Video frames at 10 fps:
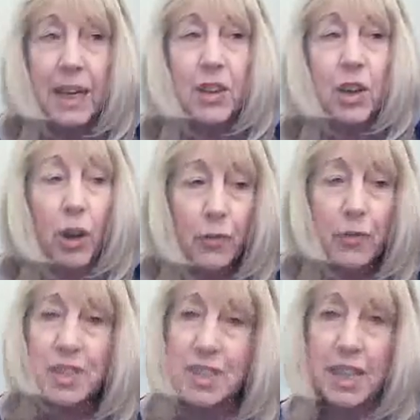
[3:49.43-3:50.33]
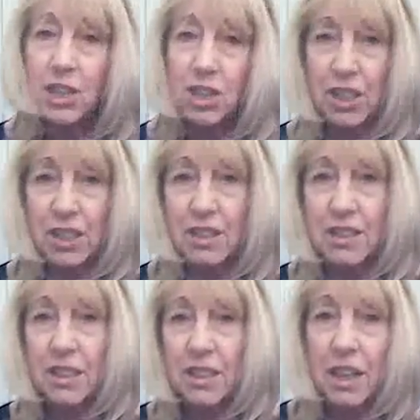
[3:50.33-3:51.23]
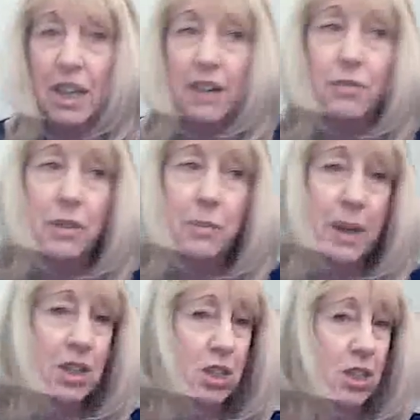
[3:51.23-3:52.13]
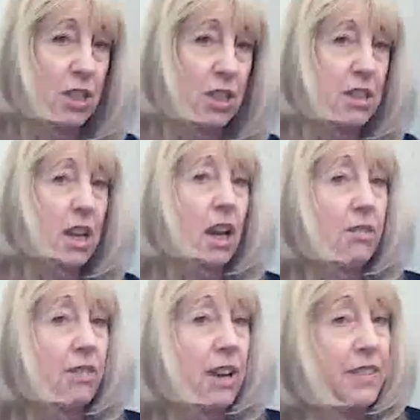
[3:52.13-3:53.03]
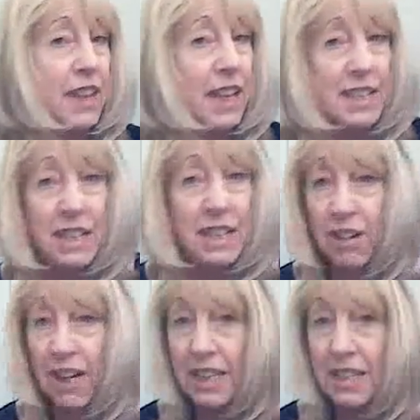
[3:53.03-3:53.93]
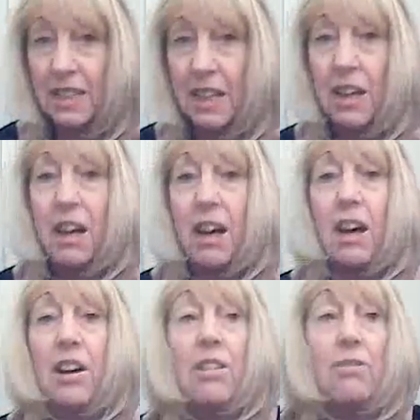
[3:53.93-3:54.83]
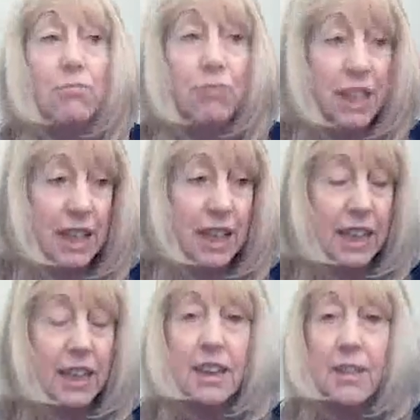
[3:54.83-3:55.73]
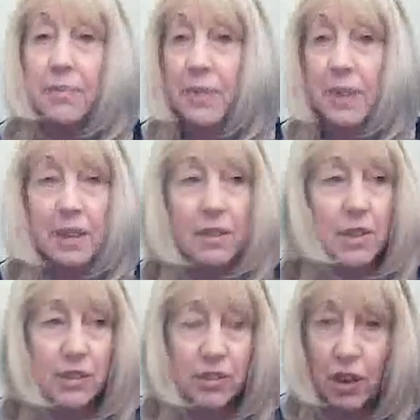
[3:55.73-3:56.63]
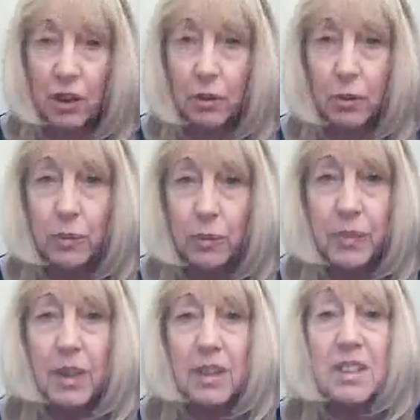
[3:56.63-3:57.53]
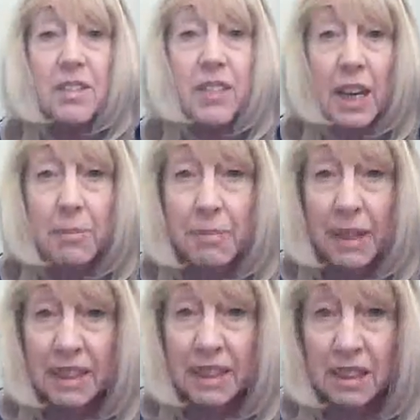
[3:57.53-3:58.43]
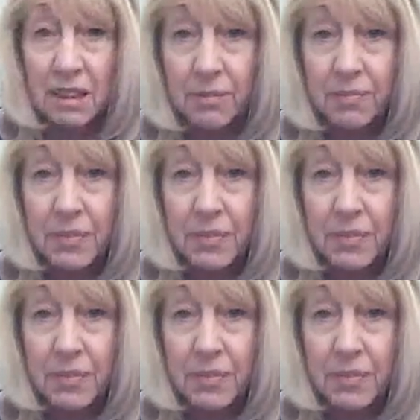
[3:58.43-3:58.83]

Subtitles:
The conversations that I have with patients around the SRS are really so developmental.